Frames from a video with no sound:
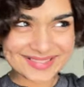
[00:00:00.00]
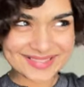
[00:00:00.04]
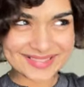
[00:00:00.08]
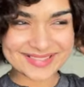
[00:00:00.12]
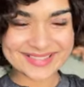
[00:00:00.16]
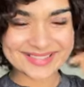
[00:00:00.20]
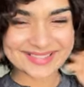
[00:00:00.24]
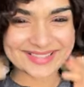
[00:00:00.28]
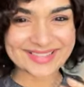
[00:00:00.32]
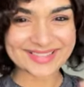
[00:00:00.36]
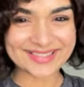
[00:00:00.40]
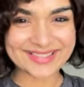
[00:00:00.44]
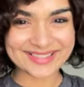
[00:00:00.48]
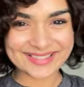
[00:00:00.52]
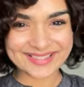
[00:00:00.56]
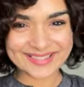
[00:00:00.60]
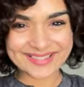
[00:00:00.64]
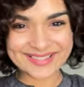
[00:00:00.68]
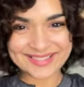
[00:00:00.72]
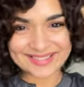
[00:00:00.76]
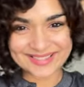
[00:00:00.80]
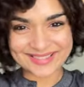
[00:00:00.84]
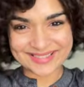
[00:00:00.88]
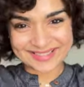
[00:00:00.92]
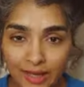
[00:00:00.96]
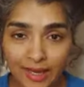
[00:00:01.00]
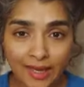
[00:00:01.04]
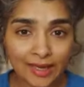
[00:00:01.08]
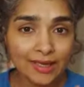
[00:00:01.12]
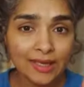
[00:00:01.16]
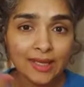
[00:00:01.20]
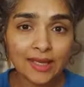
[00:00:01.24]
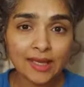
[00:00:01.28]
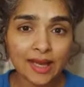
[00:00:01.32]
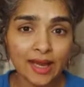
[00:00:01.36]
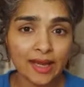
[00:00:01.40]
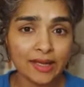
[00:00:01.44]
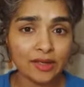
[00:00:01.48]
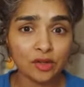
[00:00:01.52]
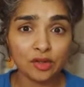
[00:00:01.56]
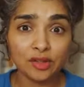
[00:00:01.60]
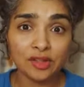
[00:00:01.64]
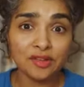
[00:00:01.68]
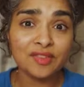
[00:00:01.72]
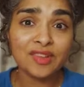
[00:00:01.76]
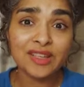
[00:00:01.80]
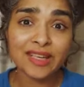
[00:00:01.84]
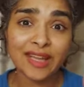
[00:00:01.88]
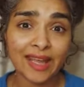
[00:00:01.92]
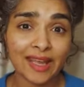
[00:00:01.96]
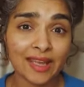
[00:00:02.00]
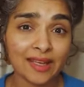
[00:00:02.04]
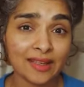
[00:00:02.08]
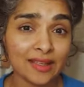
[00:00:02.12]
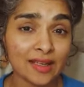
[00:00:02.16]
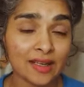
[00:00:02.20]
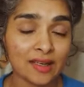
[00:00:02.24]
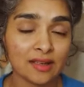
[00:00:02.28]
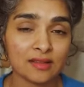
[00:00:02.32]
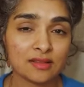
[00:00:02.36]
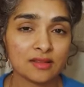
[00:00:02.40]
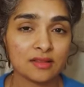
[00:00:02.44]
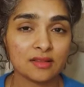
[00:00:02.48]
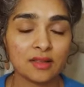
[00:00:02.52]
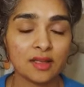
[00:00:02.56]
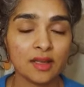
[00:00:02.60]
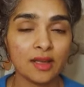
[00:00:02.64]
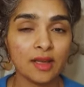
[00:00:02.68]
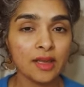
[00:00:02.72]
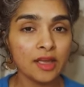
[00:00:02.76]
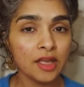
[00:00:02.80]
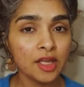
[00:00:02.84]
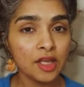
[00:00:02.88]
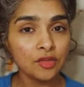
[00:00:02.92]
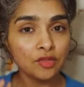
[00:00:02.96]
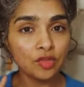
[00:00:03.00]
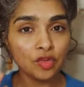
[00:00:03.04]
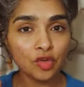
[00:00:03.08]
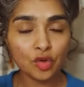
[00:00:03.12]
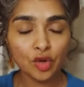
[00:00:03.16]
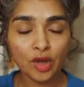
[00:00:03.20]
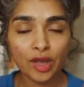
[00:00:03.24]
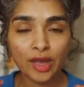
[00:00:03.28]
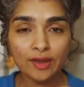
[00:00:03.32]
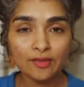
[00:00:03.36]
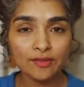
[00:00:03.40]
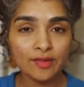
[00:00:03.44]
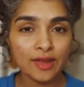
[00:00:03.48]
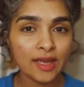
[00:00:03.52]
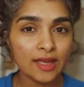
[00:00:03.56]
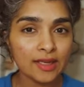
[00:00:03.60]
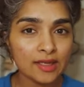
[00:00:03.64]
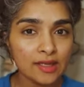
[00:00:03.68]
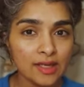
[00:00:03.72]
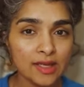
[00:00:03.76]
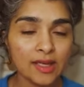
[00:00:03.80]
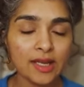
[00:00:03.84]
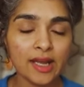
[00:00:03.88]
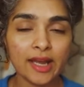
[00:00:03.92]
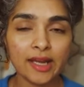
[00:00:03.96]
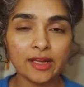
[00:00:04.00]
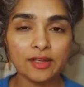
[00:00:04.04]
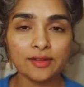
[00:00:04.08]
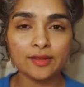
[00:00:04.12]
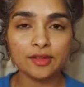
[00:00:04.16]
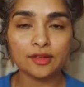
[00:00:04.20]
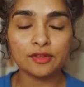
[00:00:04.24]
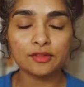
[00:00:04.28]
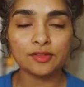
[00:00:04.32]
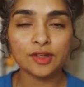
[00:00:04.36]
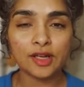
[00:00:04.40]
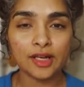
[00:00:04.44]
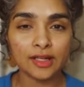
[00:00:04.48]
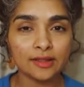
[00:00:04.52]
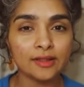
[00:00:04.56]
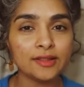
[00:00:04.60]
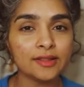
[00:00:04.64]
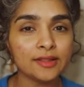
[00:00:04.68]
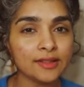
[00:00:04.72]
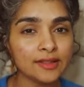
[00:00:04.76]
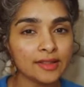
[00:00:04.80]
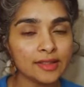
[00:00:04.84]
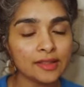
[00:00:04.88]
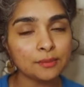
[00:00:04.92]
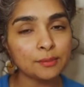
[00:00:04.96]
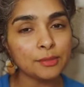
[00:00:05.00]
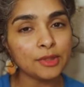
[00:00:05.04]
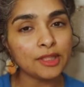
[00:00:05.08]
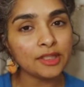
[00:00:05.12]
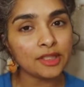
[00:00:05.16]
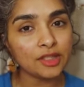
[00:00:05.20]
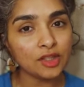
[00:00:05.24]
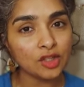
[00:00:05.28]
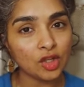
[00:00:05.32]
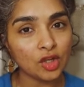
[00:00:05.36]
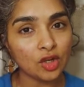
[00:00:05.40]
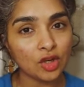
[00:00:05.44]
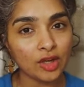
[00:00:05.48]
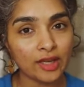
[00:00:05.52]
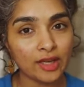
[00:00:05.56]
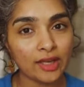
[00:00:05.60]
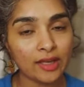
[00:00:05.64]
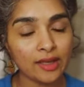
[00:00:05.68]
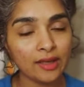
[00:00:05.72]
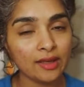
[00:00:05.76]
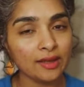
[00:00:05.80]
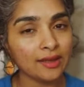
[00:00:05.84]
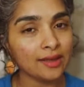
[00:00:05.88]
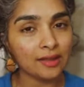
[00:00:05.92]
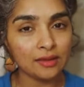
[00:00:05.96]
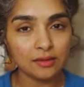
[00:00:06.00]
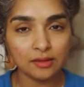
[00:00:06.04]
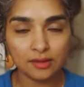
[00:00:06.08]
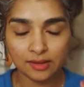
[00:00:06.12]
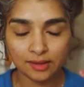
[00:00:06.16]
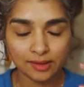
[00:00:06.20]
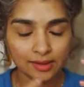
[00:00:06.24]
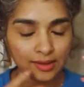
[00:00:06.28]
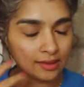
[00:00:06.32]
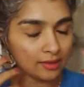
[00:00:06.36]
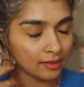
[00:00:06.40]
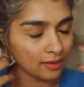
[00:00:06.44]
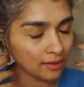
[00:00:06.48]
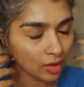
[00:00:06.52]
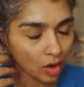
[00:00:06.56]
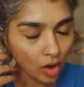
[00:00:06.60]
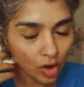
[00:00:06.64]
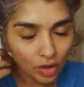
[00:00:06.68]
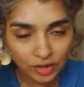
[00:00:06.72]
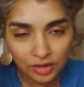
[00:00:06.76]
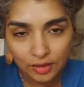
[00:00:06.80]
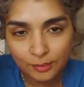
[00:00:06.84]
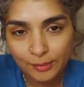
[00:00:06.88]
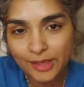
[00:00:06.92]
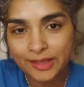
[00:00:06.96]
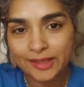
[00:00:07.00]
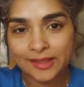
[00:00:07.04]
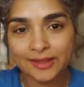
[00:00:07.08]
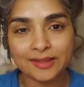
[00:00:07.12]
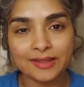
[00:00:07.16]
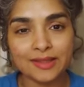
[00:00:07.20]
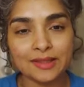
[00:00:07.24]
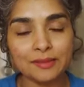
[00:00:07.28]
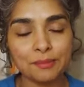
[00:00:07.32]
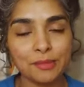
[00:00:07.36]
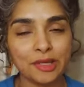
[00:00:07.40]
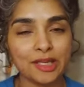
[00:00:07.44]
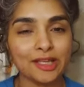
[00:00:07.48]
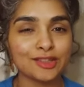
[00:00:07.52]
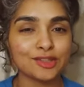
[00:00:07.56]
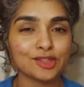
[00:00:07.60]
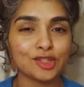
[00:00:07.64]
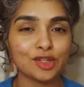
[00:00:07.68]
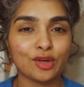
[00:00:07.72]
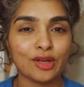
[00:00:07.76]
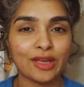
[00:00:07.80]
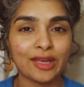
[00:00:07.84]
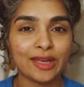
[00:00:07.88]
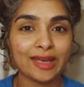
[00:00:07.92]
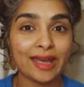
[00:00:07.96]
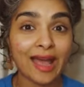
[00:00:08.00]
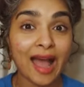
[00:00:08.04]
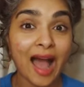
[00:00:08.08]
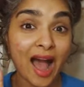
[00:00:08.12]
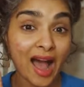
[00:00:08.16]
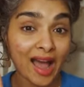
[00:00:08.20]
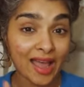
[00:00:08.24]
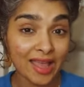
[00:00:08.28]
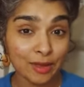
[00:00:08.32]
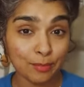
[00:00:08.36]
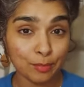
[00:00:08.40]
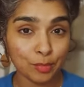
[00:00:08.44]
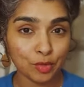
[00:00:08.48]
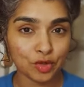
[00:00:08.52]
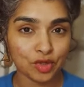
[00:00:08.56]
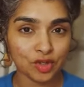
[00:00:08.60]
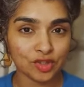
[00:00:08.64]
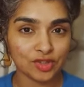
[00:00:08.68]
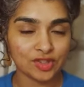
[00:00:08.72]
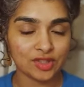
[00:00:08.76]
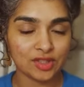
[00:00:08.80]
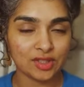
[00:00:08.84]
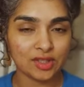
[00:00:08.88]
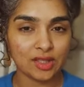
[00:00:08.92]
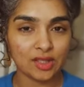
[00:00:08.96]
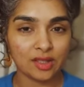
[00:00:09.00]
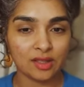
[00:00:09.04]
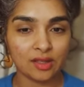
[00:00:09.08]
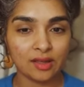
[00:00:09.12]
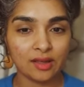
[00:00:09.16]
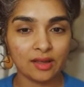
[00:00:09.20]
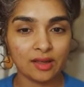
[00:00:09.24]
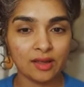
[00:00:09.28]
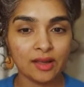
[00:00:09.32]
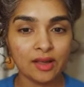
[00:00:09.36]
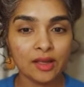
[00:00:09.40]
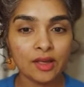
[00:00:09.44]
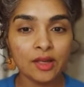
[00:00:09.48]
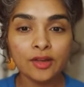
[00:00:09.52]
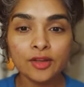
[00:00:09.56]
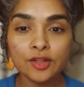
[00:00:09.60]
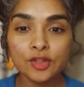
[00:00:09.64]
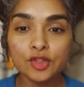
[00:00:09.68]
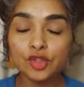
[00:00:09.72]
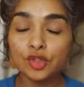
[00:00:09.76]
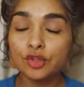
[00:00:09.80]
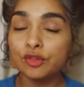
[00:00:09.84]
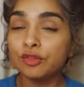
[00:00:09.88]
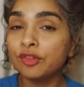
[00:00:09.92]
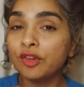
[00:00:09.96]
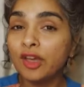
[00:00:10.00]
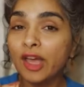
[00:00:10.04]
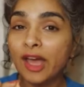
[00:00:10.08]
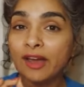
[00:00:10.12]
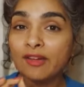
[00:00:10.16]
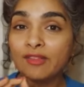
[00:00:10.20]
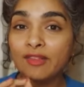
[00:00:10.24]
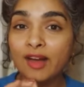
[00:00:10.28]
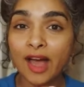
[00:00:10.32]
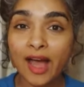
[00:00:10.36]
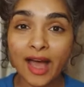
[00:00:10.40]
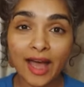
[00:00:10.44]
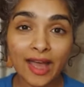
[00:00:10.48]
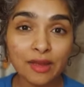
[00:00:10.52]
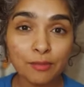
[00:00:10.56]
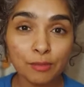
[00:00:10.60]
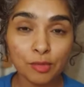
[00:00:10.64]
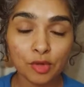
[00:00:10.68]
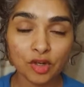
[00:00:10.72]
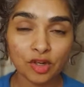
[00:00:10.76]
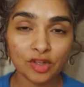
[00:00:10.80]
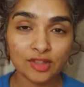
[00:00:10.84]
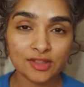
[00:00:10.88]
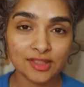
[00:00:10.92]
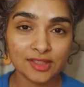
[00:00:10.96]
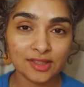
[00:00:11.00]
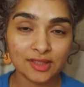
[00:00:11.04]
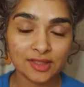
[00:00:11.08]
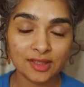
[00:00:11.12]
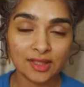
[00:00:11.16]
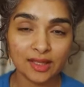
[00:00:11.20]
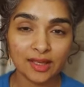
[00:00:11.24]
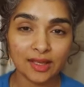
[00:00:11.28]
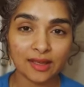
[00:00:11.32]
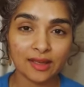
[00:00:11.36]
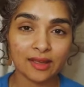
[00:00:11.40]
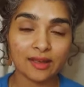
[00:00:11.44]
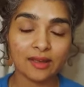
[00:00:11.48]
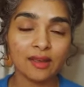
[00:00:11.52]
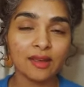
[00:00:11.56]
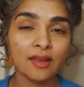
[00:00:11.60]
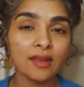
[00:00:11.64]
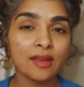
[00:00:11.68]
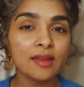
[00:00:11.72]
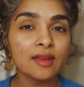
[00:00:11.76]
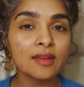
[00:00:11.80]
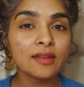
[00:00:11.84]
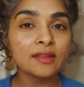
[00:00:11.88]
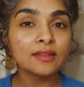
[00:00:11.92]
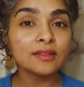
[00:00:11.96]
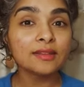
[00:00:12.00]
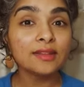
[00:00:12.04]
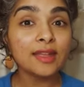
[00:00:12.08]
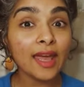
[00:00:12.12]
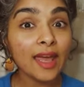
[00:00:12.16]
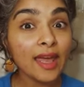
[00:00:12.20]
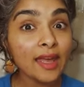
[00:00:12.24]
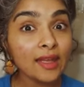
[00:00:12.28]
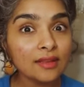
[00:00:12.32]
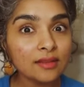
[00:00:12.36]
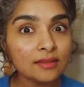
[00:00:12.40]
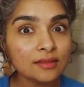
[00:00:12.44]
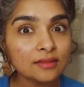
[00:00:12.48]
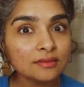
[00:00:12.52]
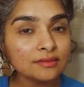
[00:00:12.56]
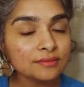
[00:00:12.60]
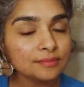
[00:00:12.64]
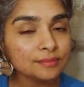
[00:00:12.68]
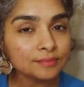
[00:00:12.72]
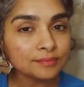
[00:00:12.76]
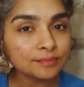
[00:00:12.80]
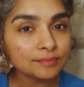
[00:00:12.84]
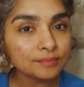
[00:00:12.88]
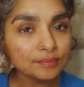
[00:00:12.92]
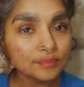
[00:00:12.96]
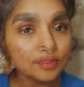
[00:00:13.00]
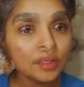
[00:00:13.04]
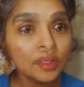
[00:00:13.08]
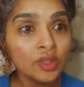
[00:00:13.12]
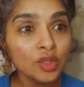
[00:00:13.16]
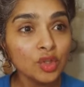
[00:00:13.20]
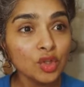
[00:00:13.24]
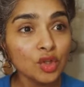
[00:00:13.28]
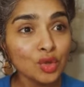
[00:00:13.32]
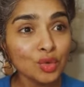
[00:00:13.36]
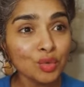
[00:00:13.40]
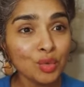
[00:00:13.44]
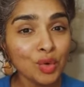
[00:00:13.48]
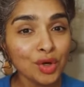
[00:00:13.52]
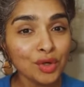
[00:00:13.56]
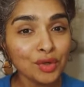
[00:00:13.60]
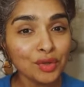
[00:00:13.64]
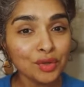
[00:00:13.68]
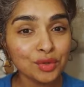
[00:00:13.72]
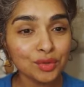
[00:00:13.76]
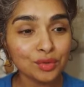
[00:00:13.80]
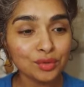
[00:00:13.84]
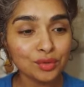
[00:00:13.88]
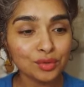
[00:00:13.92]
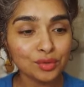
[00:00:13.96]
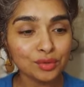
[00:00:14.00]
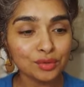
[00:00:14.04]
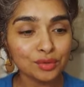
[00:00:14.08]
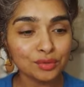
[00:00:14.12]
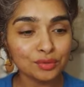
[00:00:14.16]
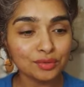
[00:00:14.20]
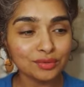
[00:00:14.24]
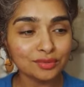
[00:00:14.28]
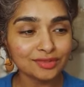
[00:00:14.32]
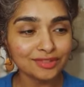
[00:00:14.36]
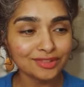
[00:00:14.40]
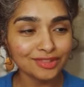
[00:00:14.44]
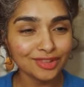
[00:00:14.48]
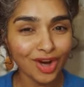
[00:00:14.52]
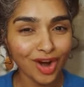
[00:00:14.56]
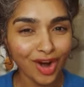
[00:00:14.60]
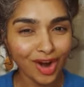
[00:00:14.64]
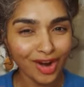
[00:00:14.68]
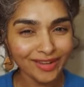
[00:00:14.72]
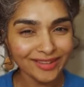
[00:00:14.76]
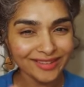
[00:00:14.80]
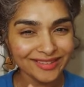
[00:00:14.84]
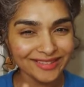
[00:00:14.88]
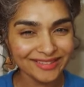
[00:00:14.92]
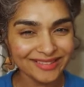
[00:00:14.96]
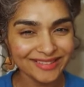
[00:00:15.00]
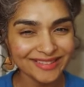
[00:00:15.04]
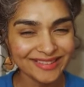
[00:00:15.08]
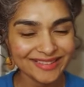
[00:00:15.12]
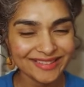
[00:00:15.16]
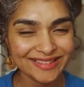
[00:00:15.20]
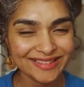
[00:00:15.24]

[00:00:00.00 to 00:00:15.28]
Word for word: dye, any kind of, even henna, if you have any kind of color treatment in your hair, it automatically makes your hair high porosity. So if you have high porosity hair, then you want to not